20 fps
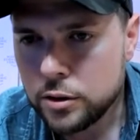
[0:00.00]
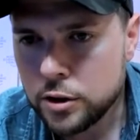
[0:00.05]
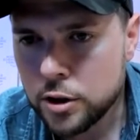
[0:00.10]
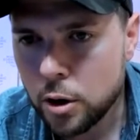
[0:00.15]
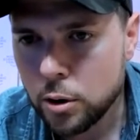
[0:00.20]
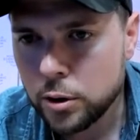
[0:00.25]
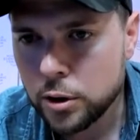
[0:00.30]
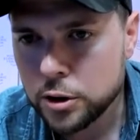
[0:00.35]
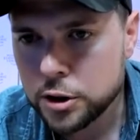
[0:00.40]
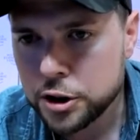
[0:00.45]

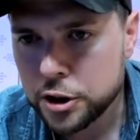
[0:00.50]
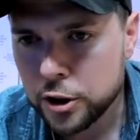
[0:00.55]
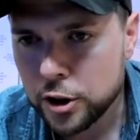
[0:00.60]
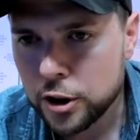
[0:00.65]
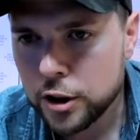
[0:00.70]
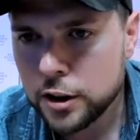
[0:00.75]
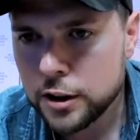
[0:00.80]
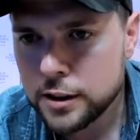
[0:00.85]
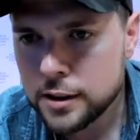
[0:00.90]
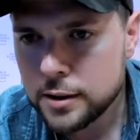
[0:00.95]

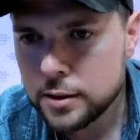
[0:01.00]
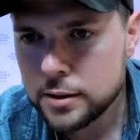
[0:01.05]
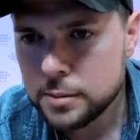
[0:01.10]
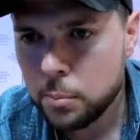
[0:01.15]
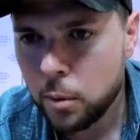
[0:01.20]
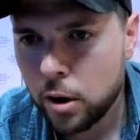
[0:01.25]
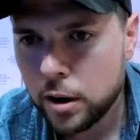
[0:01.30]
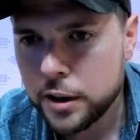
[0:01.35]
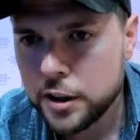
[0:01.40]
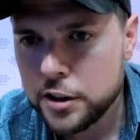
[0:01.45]
Yogersher,
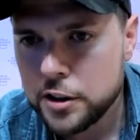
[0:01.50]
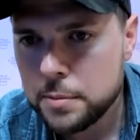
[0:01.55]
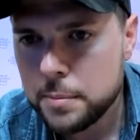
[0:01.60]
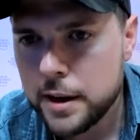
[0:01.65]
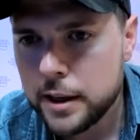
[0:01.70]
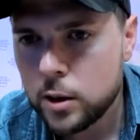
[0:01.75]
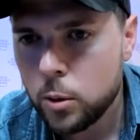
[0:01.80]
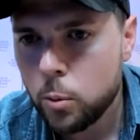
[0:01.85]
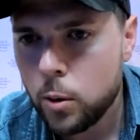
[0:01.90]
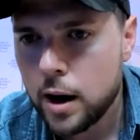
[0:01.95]
Mark, can you
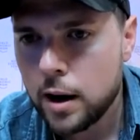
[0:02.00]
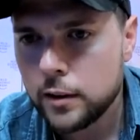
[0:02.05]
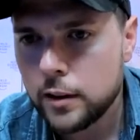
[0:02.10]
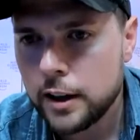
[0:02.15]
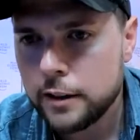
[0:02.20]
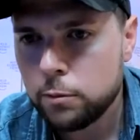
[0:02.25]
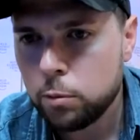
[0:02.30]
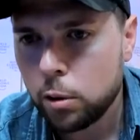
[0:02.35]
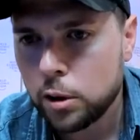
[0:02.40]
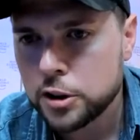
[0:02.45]
make a
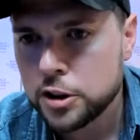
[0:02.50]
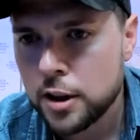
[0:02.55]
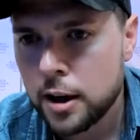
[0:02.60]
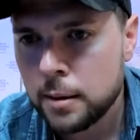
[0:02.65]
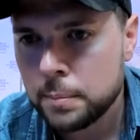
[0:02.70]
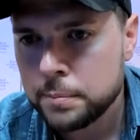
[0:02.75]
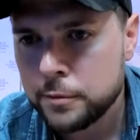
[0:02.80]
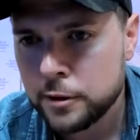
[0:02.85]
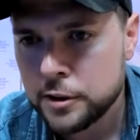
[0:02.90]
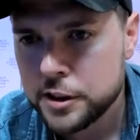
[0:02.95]
wildlife
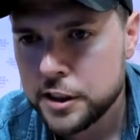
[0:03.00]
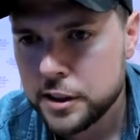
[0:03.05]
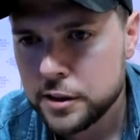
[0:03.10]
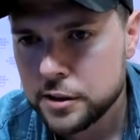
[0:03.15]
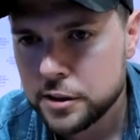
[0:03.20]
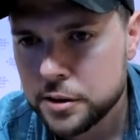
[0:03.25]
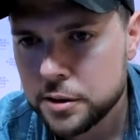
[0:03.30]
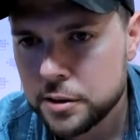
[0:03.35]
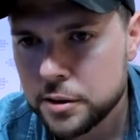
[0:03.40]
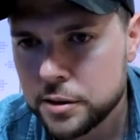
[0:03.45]
workshop for teen
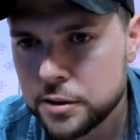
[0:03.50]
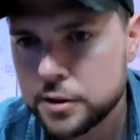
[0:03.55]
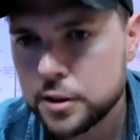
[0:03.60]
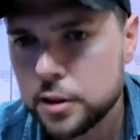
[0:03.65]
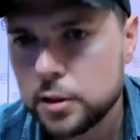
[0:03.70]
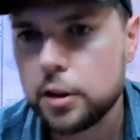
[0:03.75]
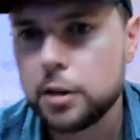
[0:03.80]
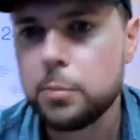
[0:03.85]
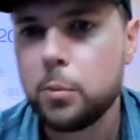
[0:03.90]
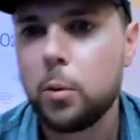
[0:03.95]
students to
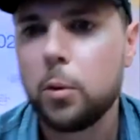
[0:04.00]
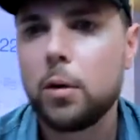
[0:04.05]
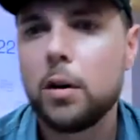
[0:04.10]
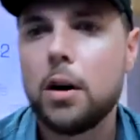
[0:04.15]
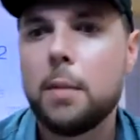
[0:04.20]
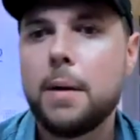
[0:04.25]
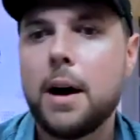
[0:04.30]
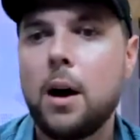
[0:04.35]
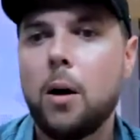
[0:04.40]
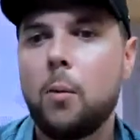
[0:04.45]
learn more
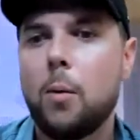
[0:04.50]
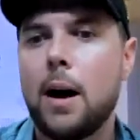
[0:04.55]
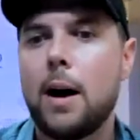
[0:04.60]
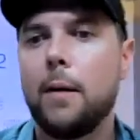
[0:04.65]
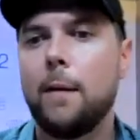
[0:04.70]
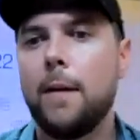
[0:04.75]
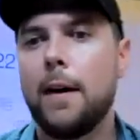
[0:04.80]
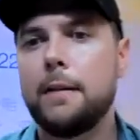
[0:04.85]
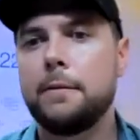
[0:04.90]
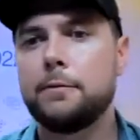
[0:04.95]
about
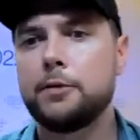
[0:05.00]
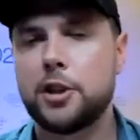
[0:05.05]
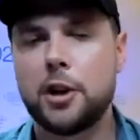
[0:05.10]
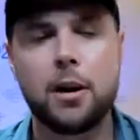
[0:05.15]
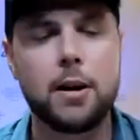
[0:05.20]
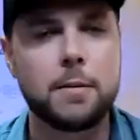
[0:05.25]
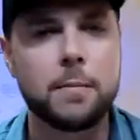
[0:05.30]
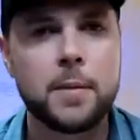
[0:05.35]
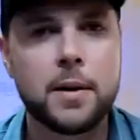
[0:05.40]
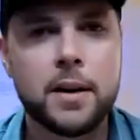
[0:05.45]
wildlife?
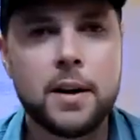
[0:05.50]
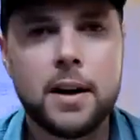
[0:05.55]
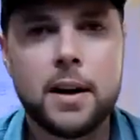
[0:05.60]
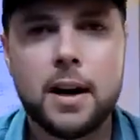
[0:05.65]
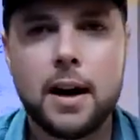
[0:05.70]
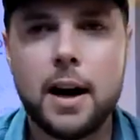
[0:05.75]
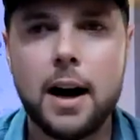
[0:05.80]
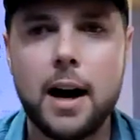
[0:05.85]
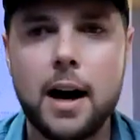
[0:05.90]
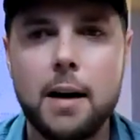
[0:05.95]
Sure.
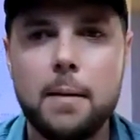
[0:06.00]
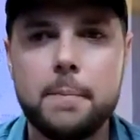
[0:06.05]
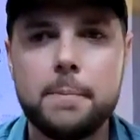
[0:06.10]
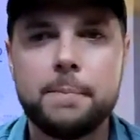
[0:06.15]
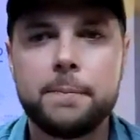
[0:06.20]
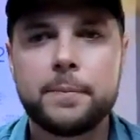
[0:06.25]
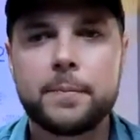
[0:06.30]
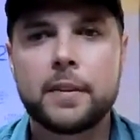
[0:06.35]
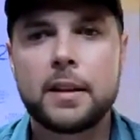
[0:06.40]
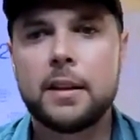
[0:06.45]

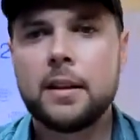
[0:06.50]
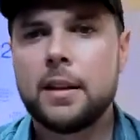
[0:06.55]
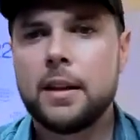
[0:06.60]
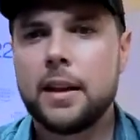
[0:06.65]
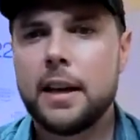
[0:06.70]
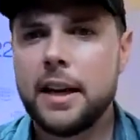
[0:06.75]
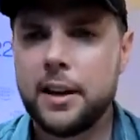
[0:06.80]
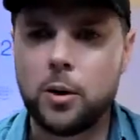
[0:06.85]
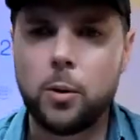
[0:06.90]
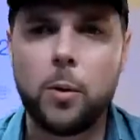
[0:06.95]
Um,
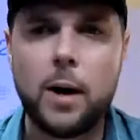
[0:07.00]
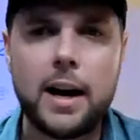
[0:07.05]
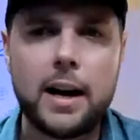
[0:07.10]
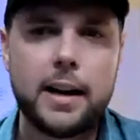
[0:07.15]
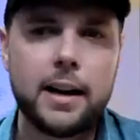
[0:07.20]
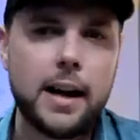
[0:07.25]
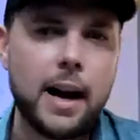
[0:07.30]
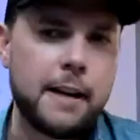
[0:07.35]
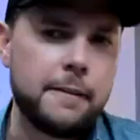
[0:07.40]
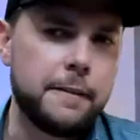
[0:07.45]
in a
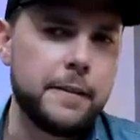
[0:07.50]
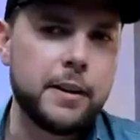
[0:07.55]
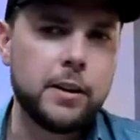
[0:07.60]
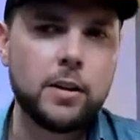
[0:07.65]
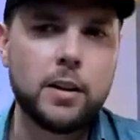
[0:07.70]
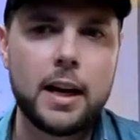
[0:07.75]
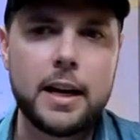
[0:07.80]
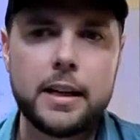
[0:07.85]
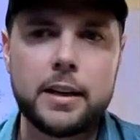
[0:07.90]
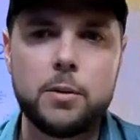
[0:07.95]
way, I feel
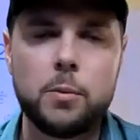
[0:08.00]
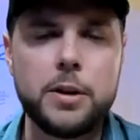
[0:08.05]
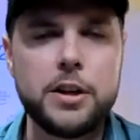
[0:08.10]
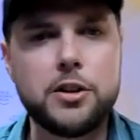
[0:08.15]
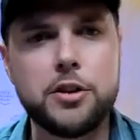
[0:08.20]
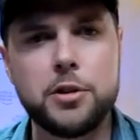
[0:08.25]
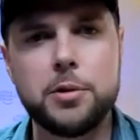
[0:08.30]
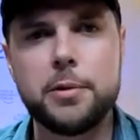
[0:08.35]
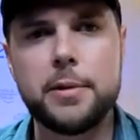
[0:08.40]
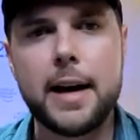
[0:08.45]
like we
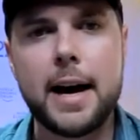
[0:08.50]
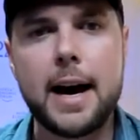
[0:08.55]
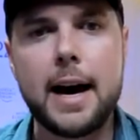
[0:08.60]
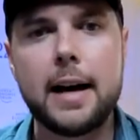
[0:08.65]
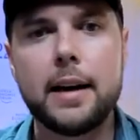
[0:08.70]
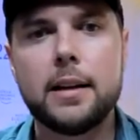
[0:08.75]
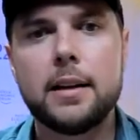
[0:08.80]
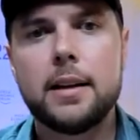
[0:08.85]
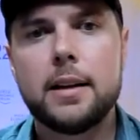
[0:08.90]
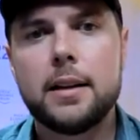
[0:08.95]
do
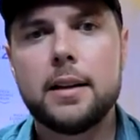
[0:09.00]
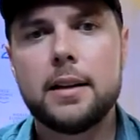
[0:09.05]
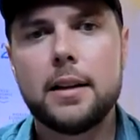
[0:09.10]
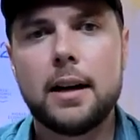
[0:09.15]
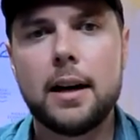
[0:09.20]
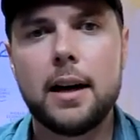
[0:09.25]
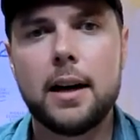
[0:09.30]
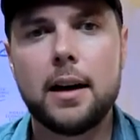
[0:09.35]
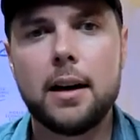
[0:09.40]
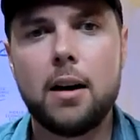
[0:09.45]
that
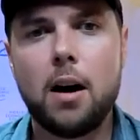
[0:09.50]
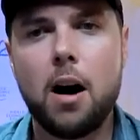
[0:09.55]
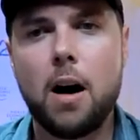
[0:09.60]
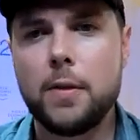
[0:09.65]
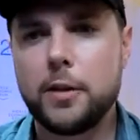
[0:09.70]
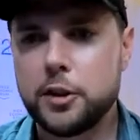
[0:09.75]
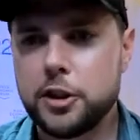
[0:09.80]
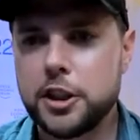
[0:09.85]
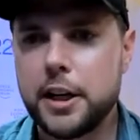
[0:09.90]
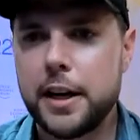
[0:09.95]
uh,
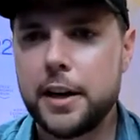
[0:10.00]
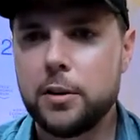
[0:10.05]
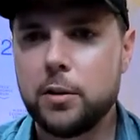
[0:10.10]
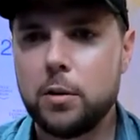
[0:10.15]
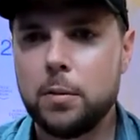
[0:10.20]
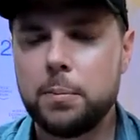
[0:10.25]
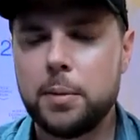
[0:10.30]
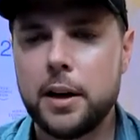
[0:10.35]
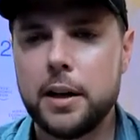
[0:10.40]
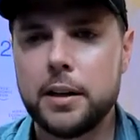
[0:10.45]
on the
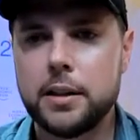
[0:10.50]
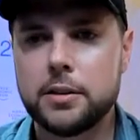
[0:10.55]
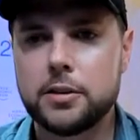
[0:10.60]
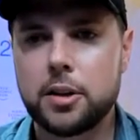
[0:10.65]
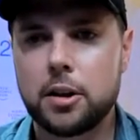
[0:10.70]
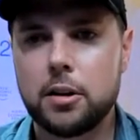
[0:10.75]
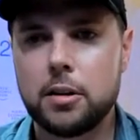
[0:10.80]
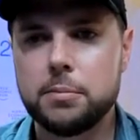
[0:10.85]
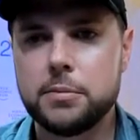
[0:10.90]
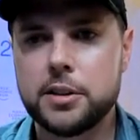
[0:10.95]
channel, but in
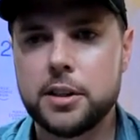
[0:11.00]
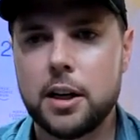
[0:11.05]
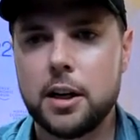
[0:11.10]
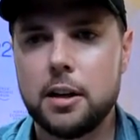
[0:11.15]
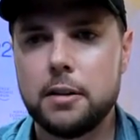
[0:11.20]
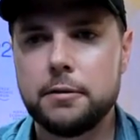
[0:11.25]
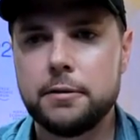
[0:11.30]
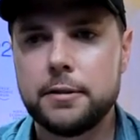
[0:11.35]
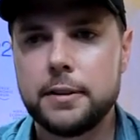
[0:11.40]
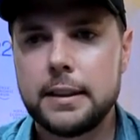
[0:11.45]
terms
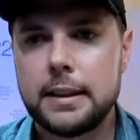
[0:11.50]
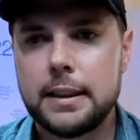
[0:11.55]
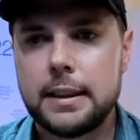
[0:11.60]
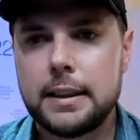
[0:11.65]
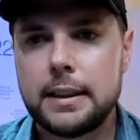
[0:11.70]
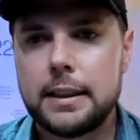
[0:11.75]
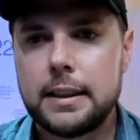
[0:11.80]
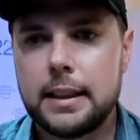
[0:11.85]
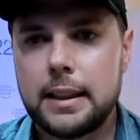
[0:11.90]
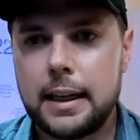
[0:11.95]
of,
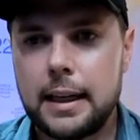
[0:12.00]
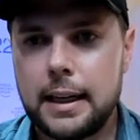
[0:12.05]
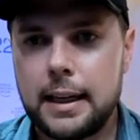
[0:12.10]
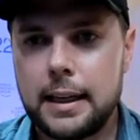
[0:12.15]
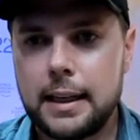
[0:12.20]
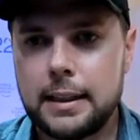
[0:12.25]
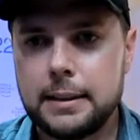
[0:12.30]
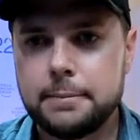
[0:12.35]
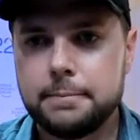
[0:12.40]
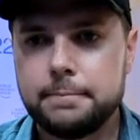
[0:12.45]

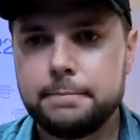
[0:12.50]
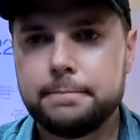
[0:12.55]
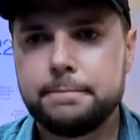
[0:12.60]
uh,